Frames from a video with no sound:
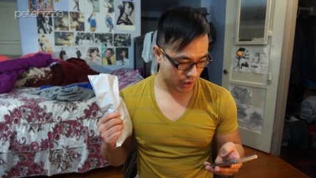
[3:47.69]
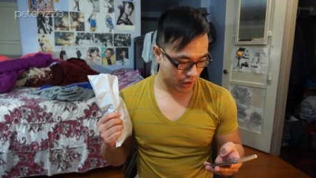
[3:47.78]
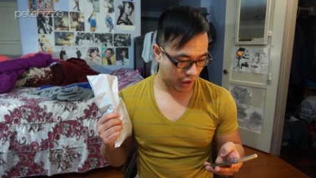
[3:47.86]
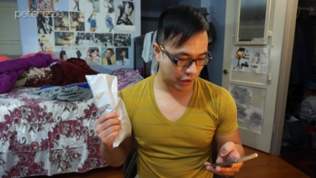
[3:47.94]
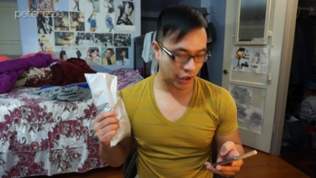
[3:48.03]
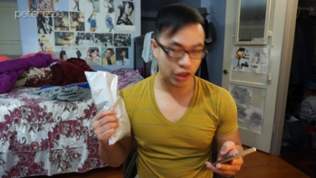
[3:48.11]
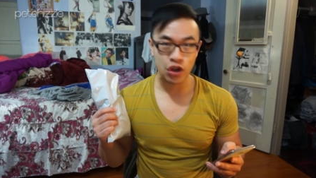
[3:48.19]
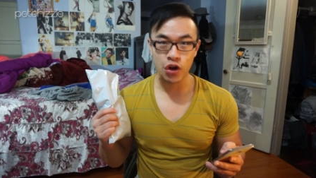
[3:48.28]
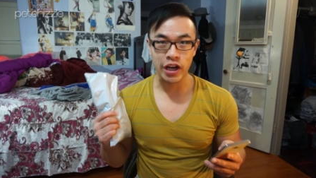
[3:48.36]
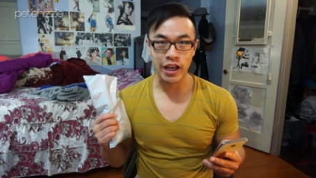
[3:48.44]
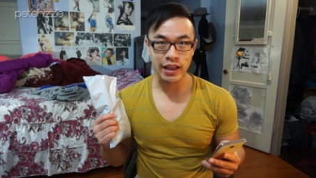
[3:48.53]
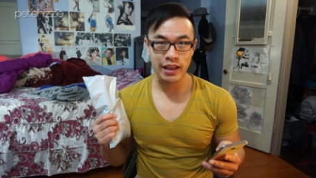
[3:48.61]
on the
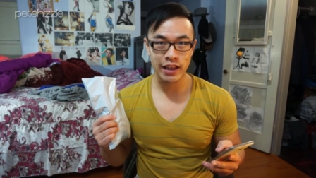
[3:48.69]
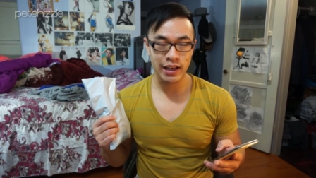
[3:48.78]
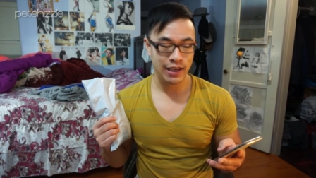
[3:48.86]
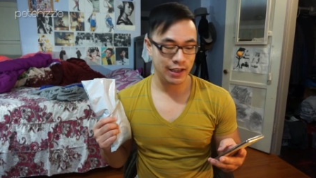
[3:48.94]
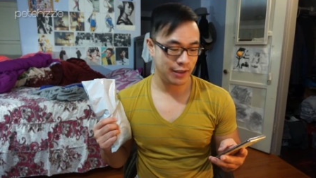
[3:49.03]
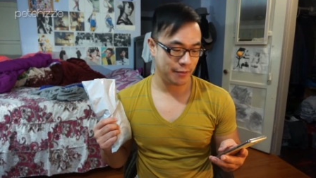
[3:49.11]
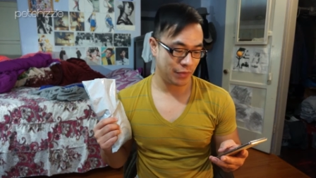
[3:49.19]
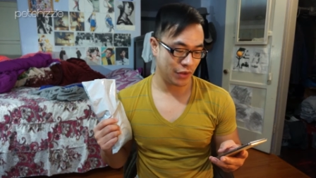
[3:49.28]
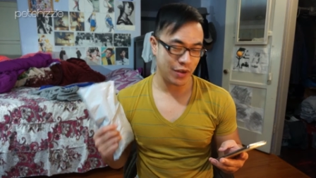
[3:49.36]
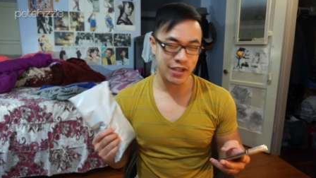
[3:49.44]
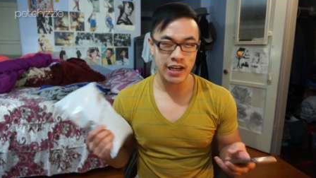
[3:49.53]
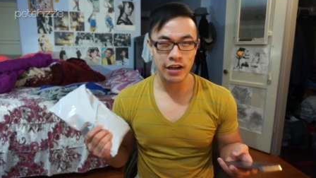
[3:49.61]
30th,
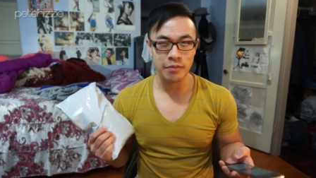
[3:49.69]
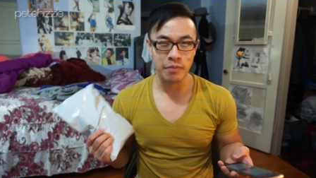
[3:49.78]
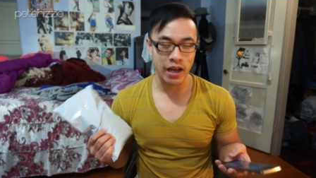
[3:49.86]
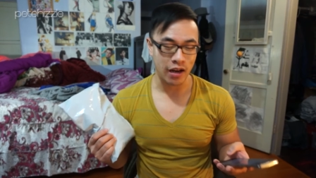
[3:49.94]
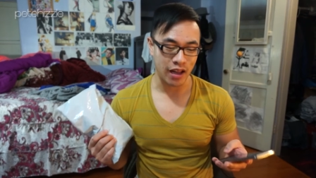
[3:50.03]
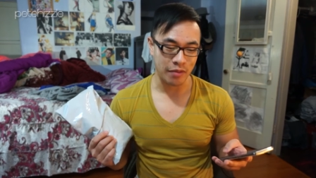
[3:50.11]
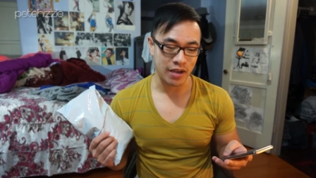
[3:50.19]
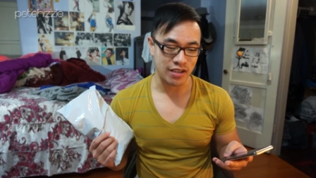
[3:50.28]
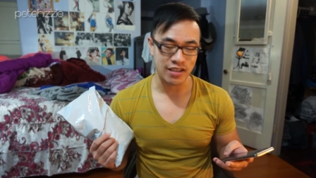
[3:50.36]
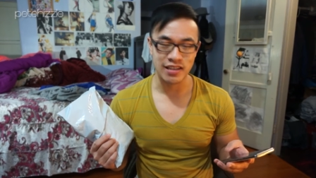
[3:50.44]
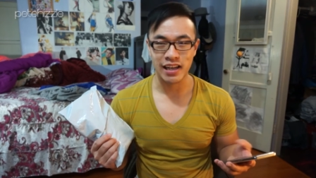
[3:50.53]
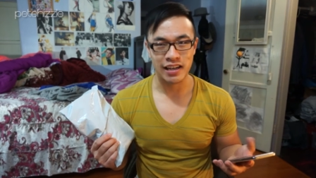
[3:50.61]
which I didn't mind all that
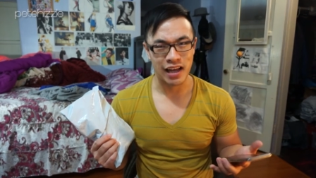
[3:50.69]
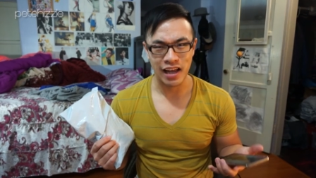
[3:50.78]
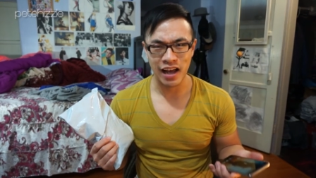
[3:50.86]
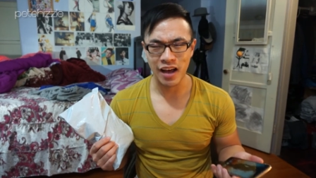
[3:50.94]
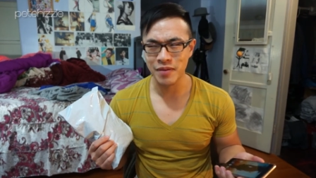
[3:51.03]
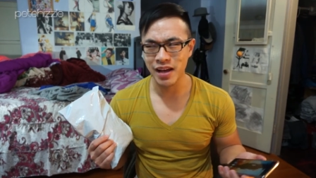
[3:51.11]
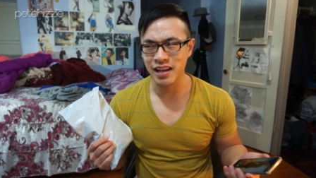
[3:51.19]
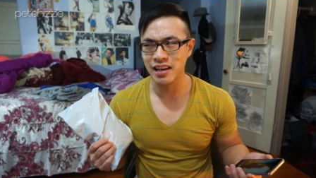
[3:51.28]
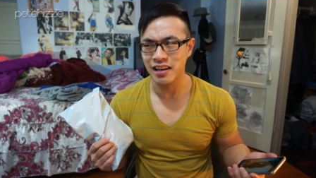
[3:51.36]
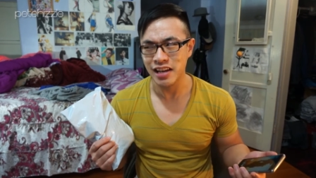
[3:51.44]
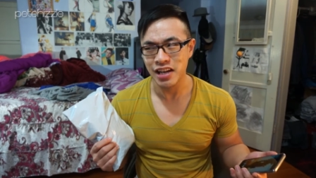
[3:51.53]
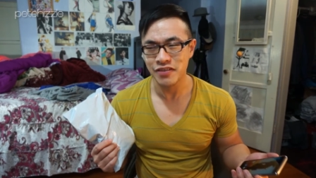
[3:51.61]
much. It's like not, I'm not
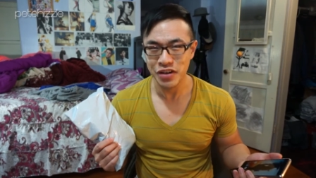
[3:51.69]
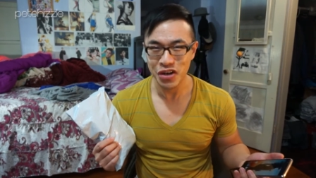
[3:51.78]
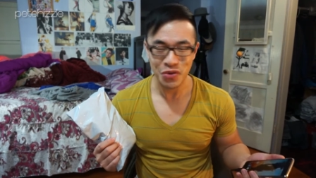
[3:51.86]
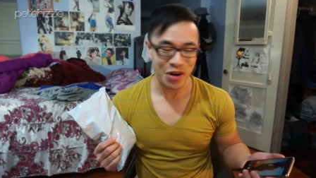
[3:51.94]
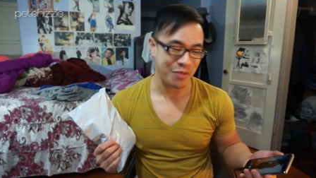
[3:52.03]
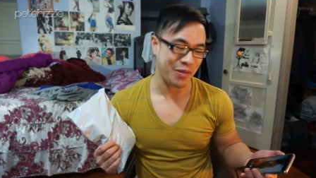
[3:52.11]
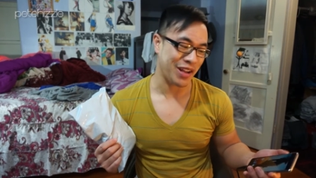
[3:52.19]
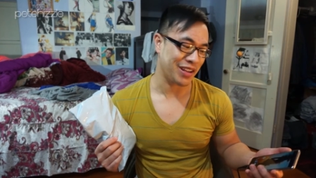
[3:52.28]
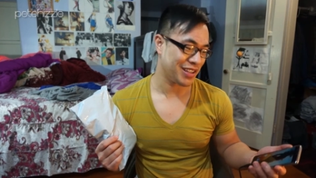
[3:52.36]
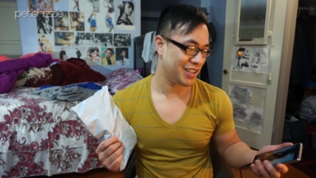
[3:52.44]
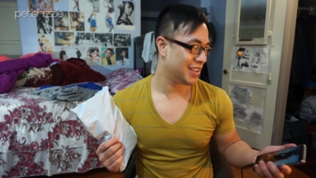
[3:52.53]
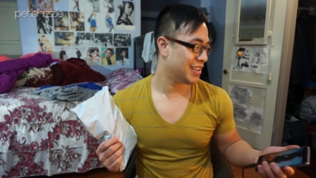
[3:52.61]
in need of underwear,
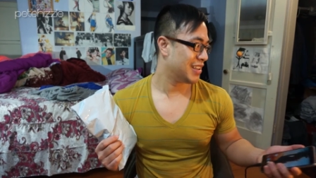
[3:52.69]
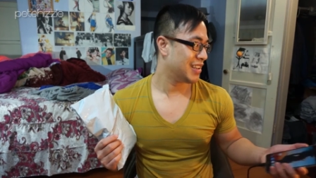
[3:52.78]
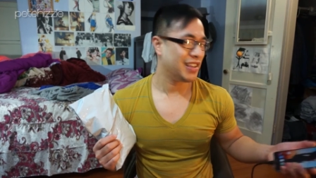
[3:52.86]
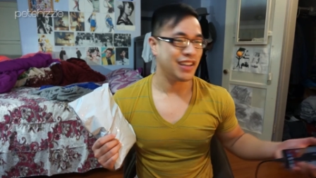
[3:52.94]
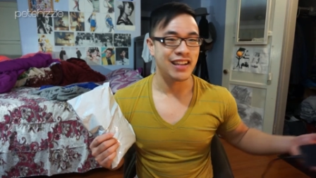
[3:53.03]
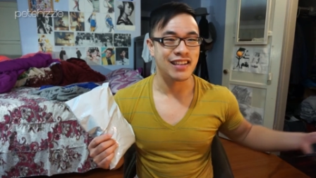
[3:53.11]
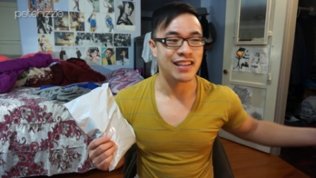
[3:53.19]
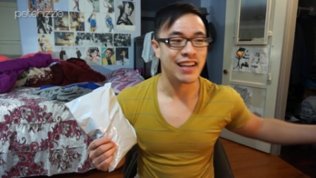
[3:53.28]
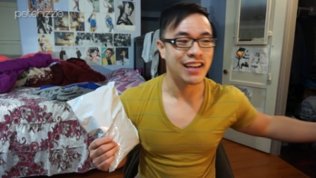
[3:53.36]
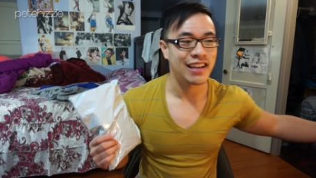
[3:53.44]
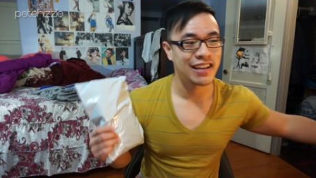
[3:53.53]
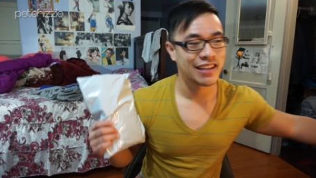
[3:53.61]
but it's
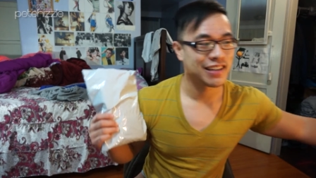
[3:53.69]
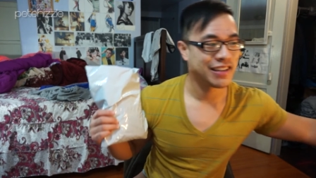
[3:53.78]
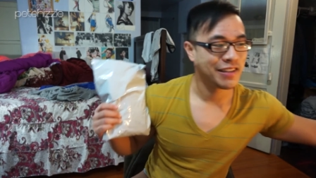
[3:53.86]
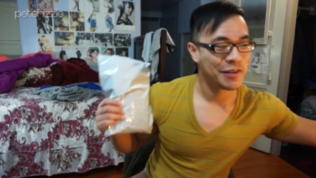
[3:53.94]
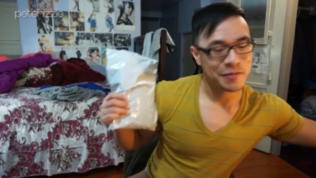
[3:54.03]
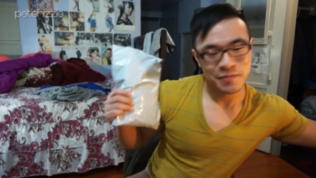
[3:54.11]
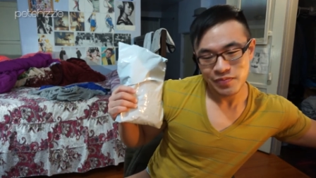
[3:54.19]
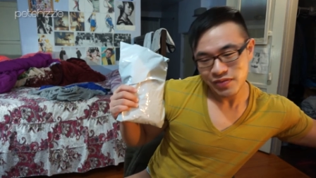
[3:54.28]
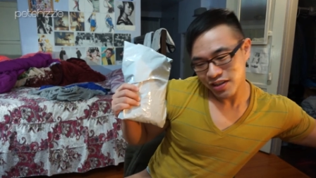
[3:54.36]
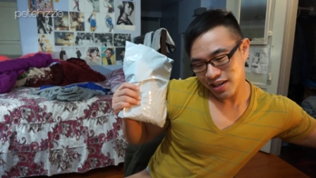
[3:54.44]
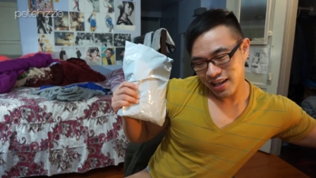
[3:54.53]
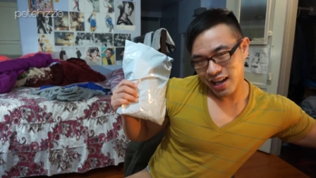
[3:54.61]
like
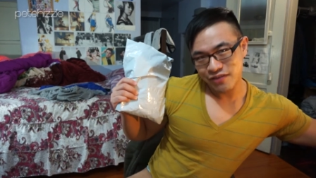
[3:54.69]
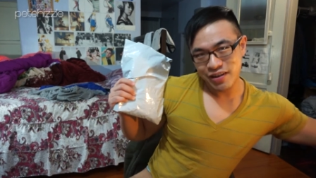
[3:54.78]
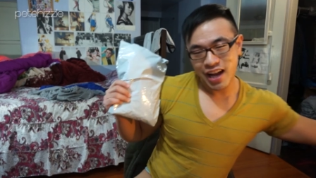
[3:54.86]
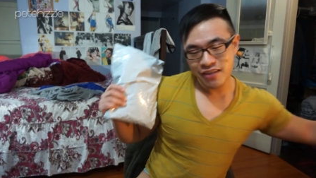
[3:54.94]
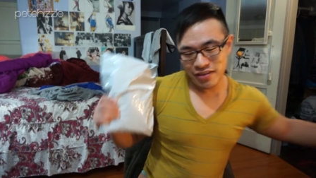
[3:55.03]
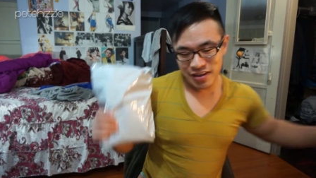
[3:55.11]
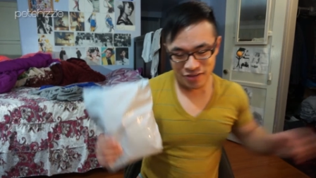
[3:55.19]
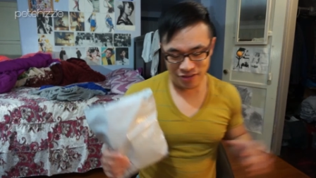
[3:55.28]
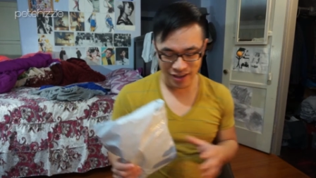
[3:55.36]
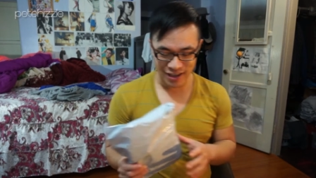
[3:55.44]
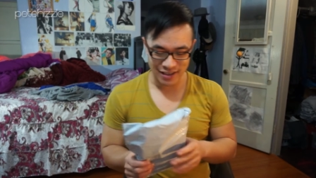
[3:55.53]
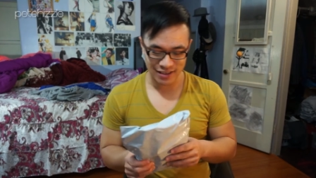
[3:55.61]
can never have enough
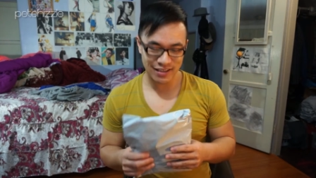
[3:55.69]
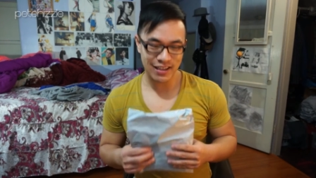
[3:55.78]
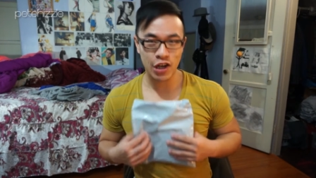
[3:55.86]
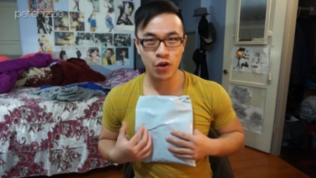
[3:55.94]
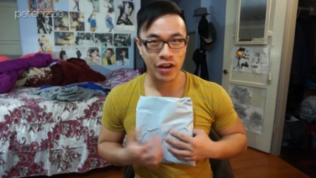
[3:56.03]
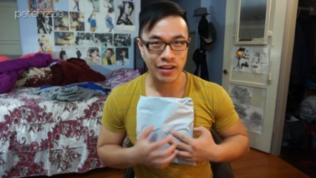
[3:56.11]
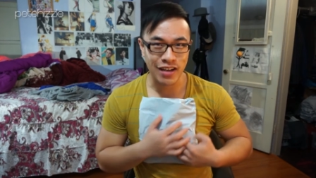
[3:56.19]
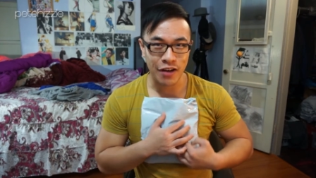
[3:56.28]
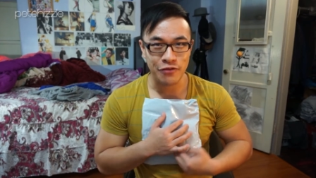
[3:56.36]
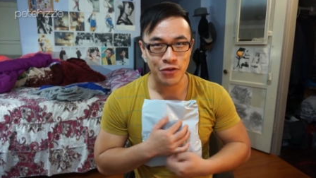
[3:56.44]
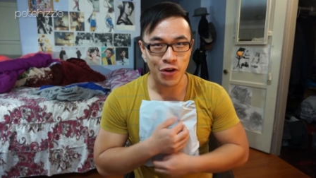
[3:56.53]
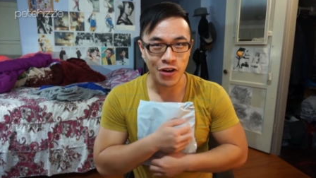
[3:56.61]
because according to
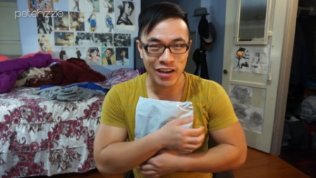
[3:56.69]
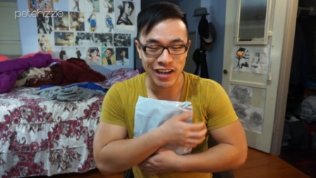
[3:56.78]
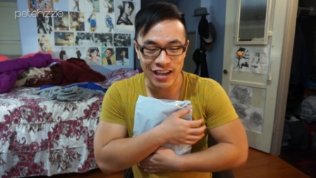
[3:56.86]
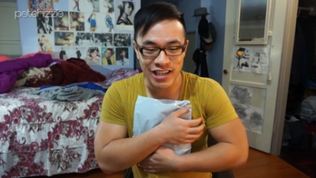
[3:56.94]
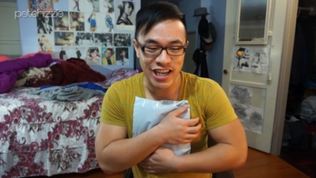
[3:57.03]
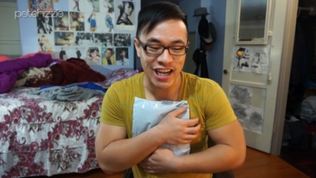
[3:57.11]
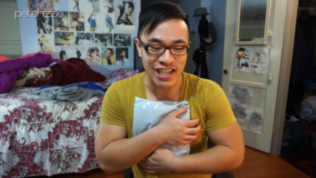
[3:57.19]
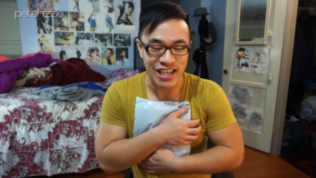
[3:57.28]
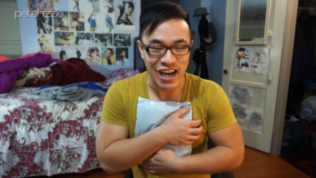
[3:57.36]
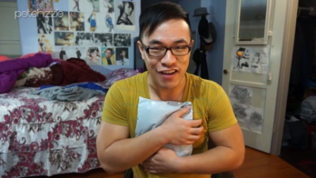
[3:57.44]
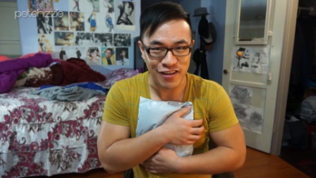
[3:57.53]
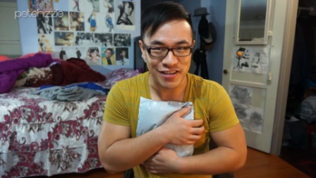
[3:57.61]
Tom Ford, you need to change
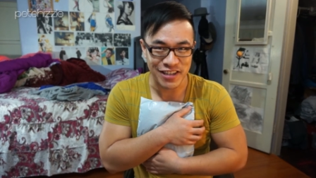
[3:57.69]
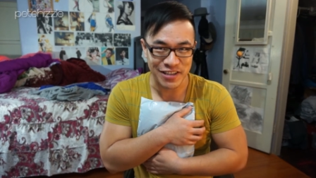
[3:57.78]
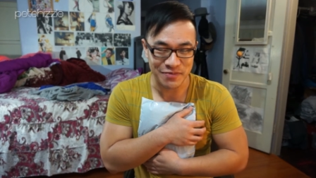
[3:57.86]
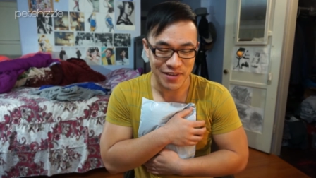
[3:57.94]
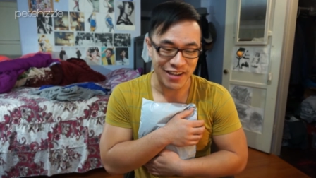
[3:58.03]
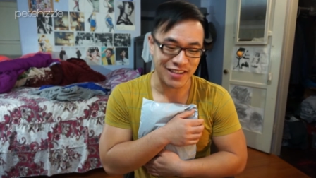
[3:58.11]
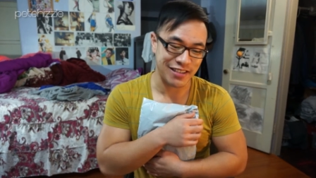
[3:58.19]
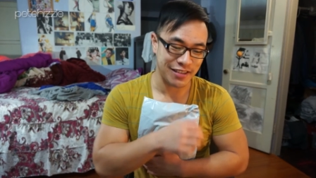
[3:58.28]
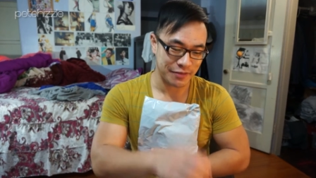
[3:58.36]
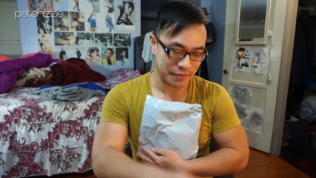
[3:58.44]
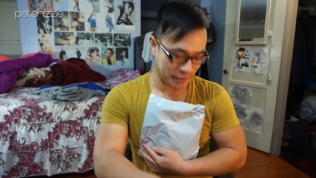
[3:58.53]
it every six months.